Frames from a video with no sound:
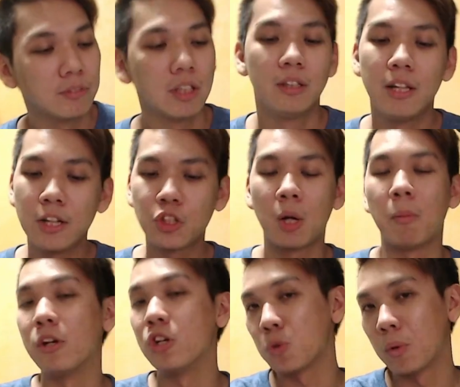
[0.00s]
Let's talk
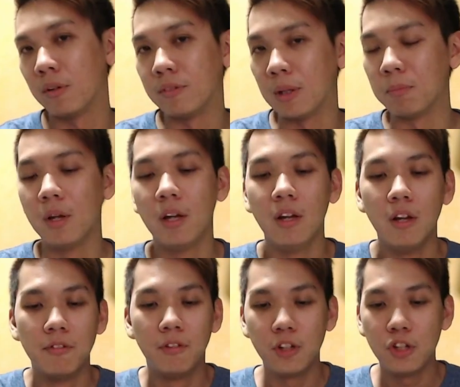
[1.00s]
about each one of them.
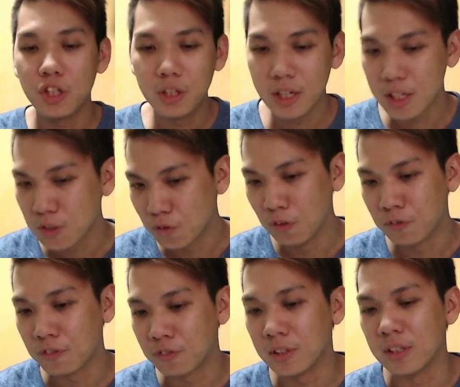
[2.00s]
For the GTX
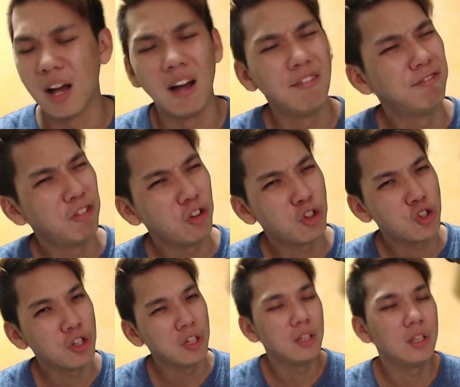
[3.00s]
450,
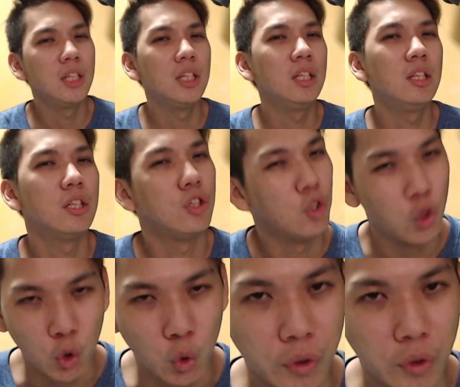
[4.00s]
unfortunately, no.